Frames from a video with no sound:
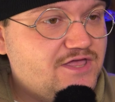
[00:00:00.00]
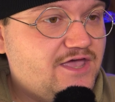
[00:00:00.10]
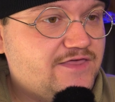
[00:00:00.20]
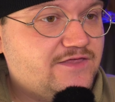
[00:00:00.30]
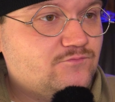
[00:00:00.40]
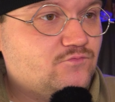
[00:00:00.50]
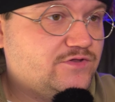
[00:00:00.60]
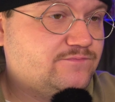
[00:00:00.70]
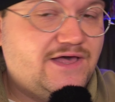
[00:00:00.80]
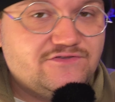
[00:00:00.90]
and then
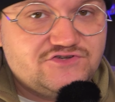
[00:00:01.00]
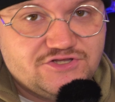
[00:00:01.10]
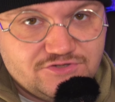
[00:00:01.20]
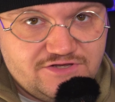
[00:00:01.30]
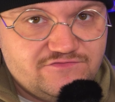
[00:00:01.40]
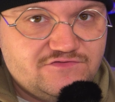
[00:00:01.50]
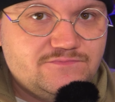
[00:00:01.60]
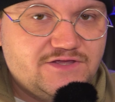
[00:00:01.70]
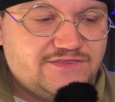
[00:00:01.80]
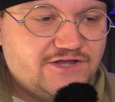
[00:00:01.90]
when Palace Jailer leaves,
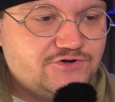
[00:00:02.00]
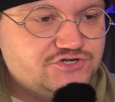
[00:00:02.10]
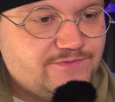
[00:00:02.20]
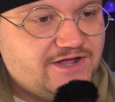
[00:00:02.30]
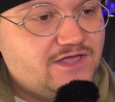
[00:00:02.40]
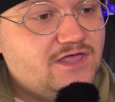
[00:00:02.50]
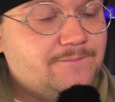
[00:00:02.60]
they get that creature back.